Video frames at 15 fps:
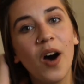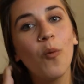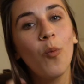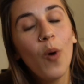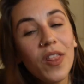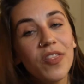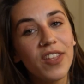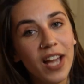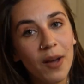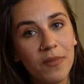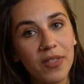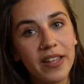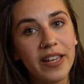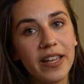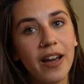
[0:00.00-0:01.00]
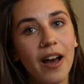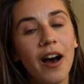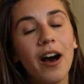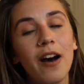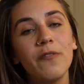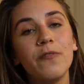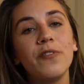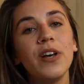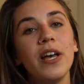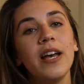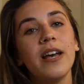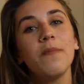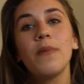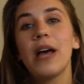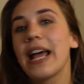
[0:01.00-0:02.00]
One thing I'm thinking of,
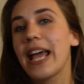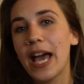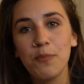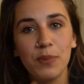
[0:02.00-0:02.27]
again,